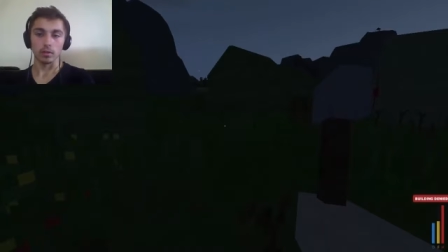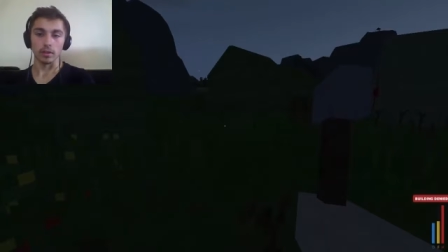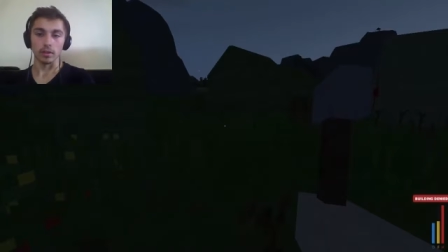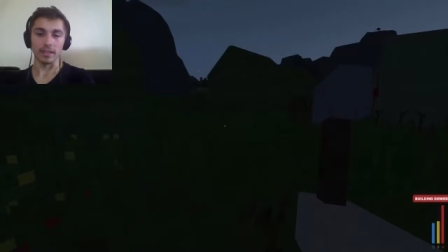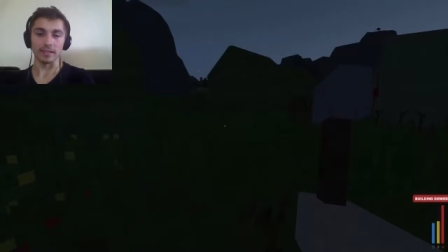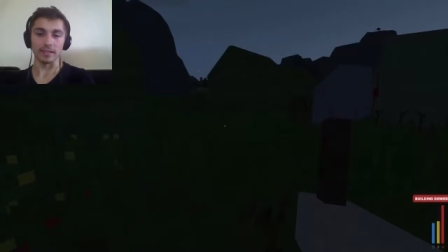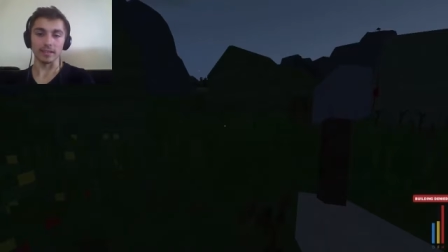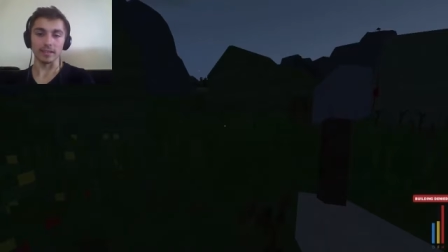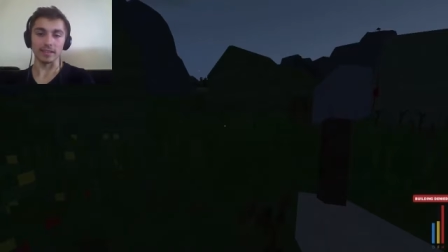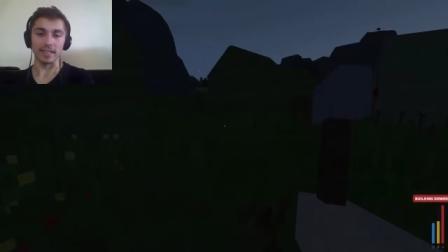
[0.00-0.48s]

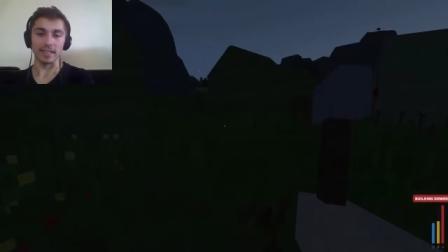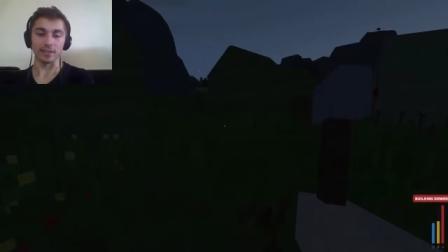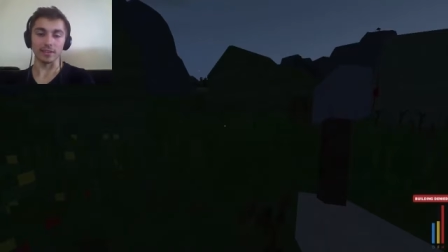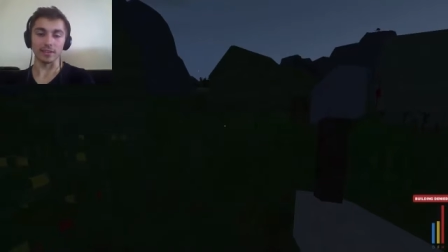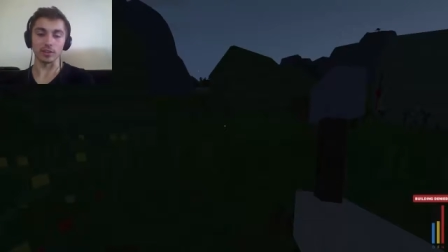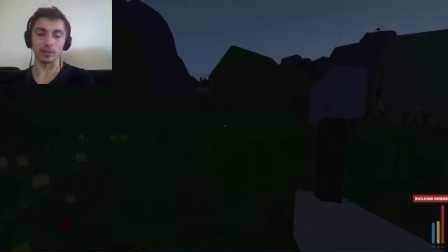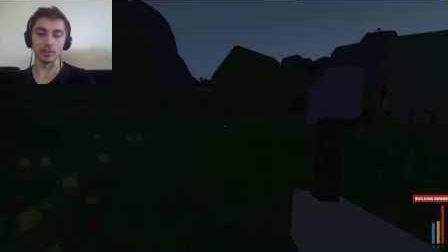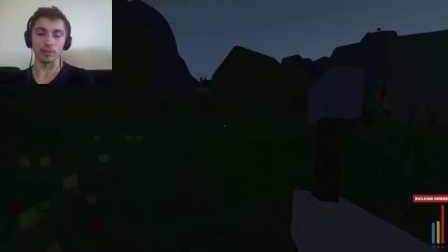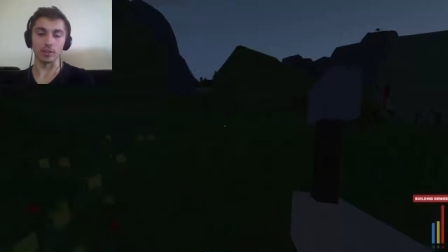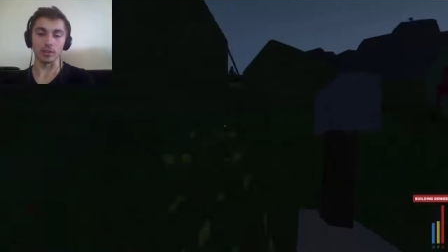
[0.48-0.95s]
His
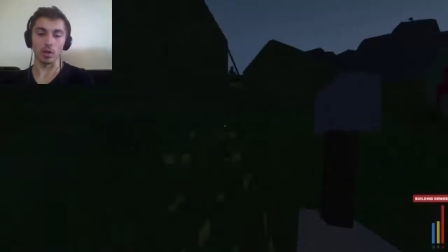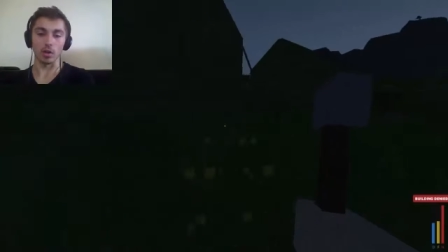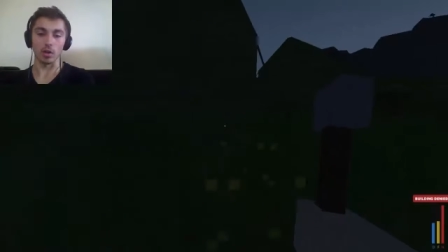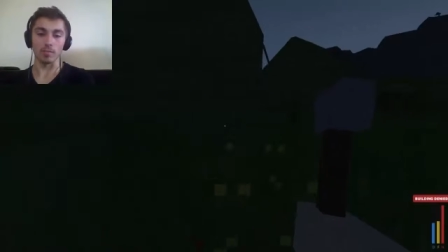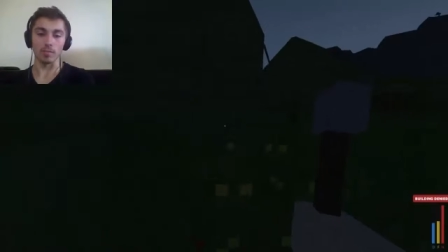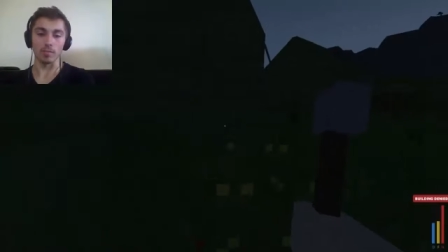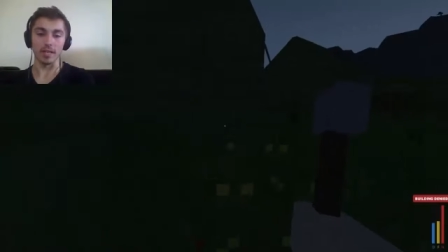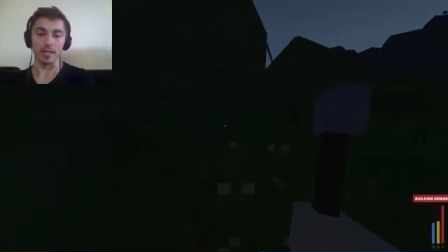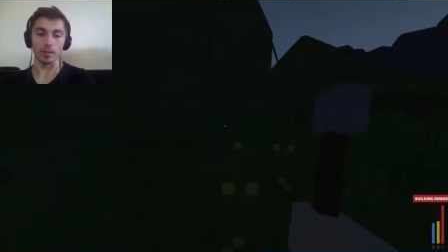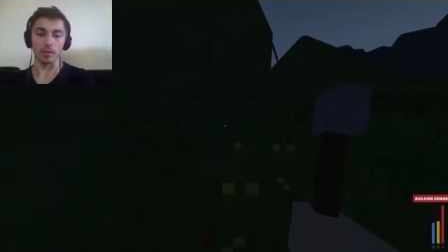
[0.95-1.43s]
attention's not on
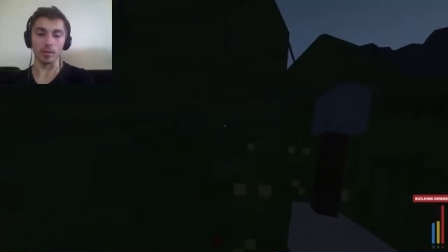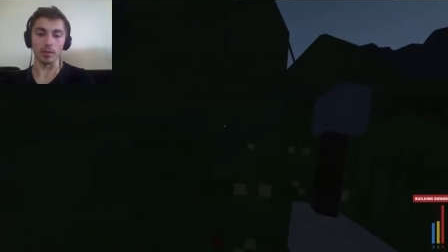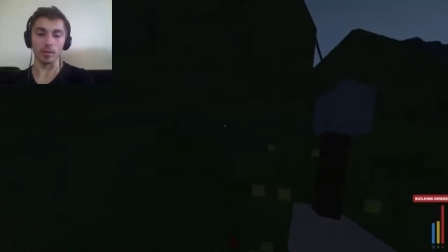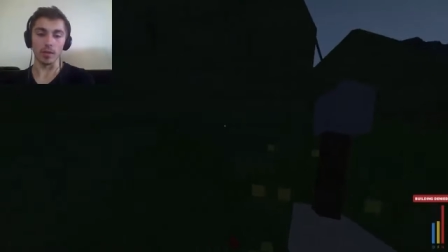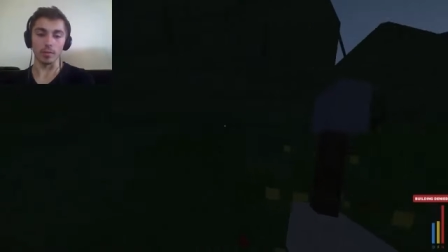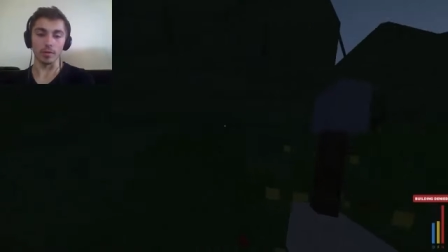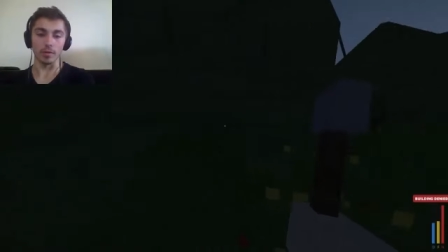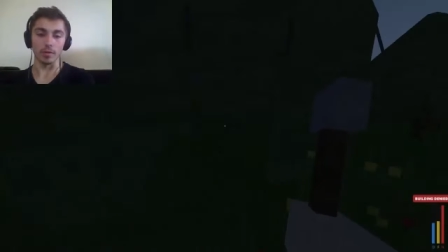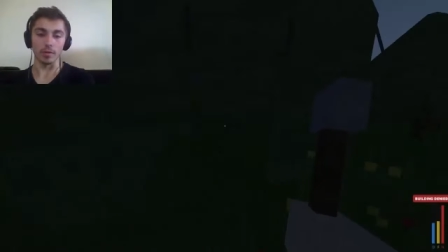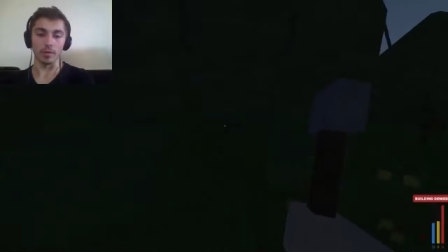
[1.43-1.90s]
me at the
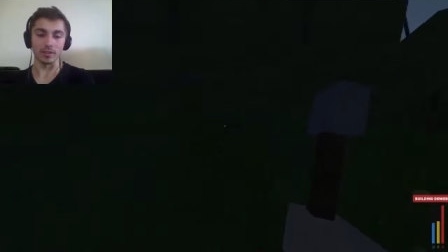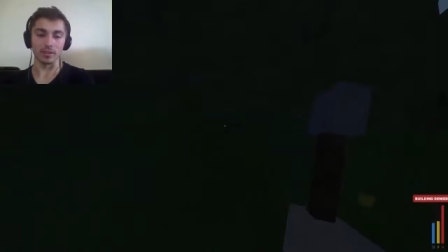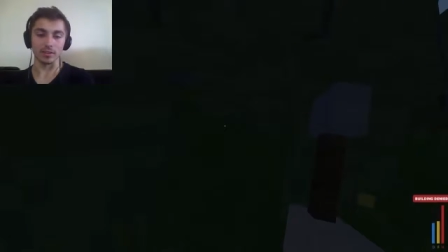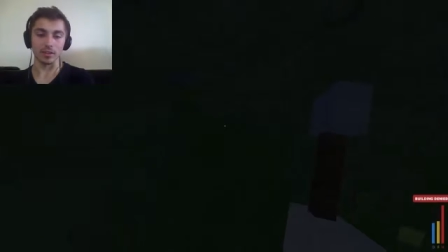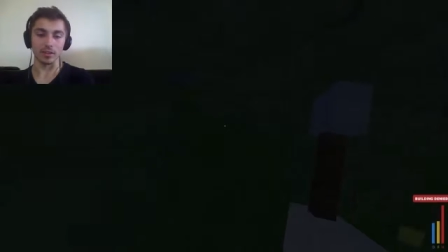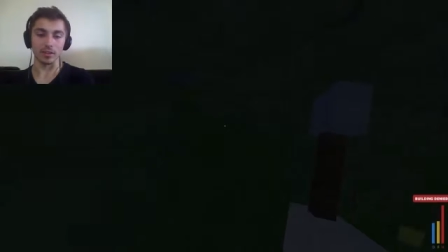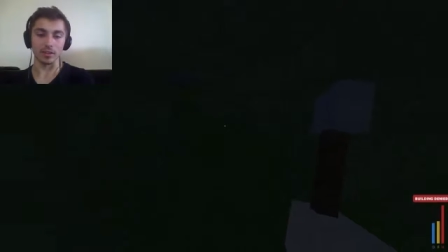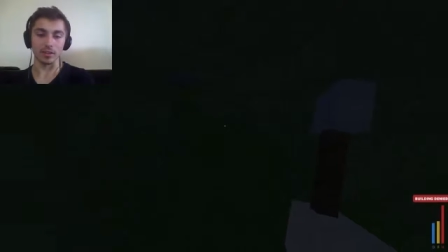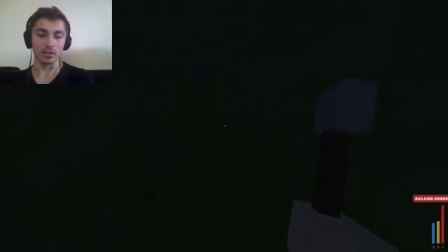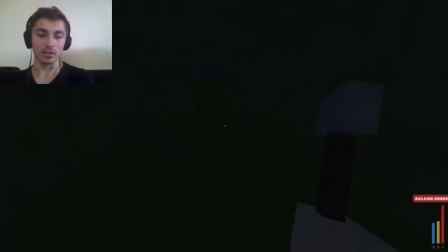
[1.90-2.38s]
moment, that's
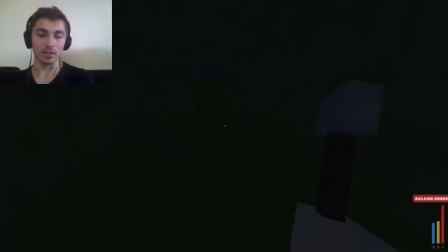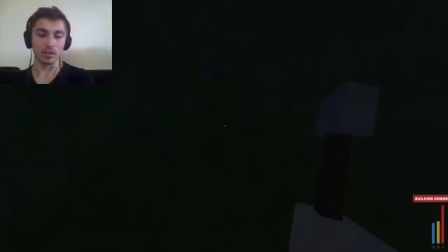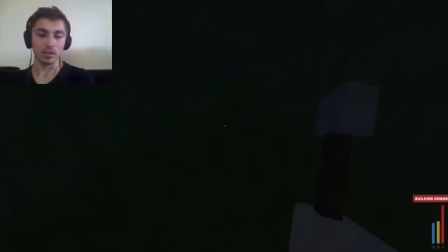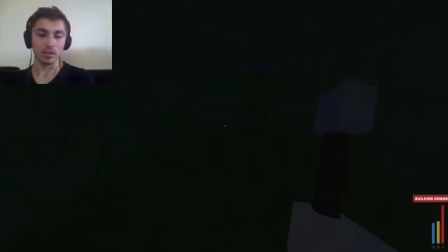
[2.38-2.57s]
good.